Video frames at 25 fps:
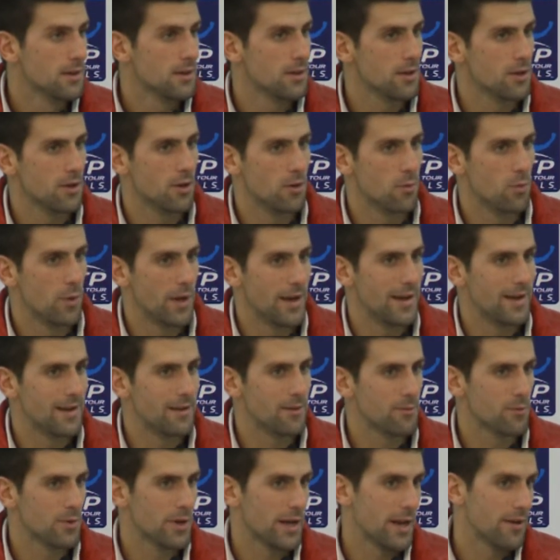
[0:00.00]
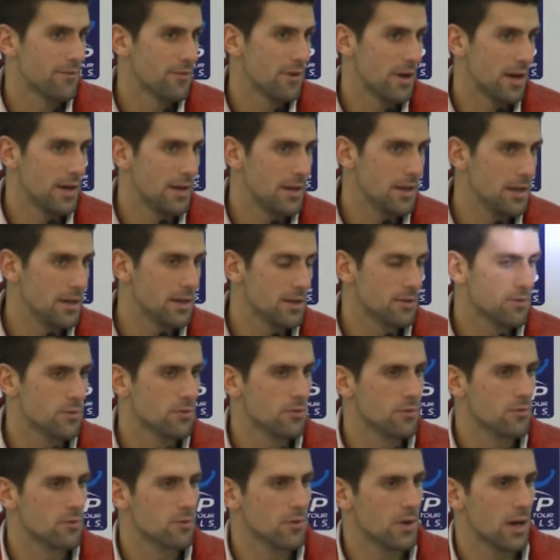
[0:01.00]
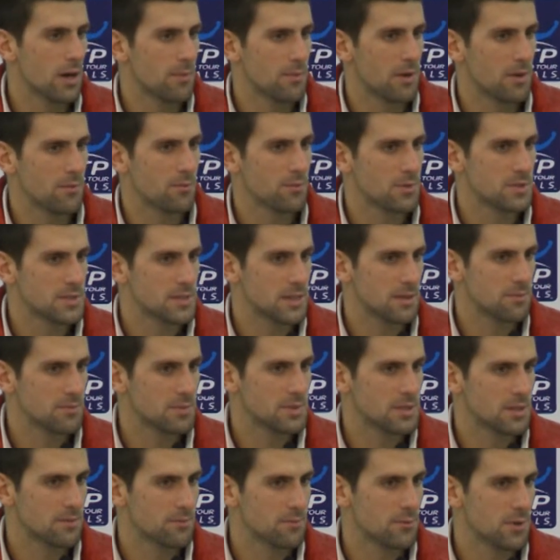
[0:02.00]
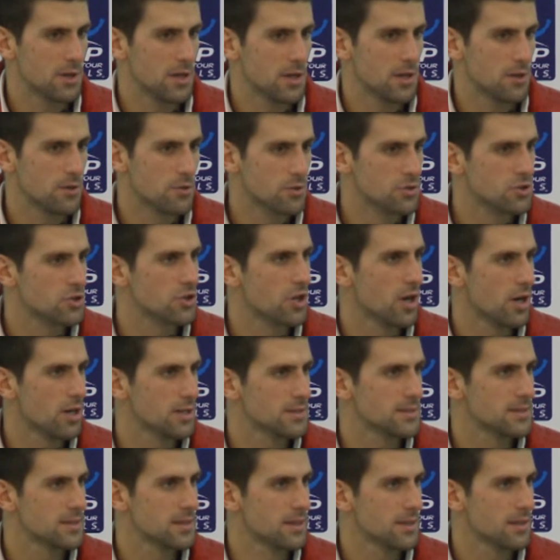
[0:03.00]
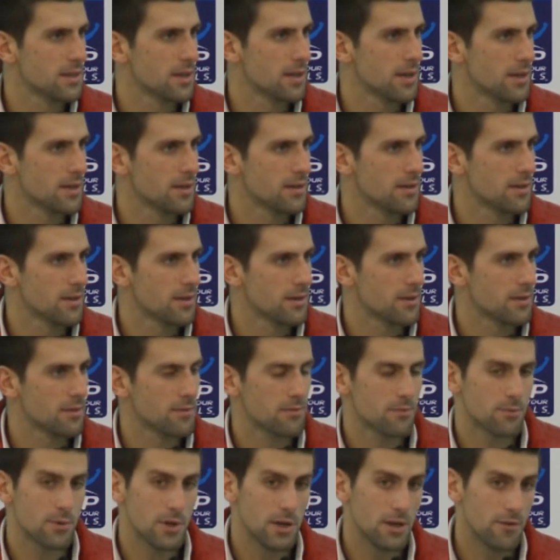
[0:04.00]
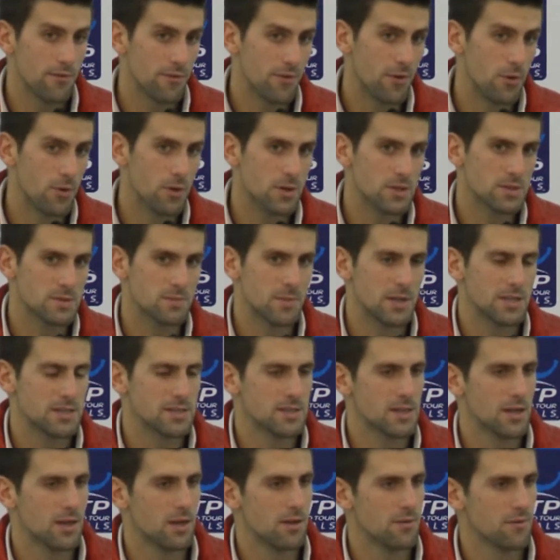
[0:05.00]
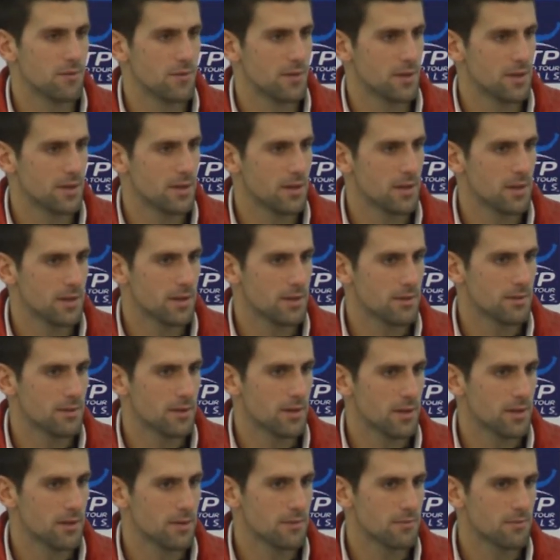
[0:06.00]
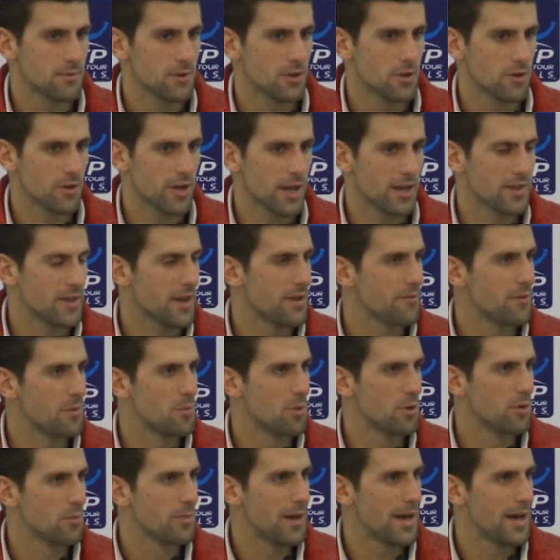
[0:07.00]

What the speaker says: you know, whenever I needed to come up with some really good shots and really focus myself and you know, get every ball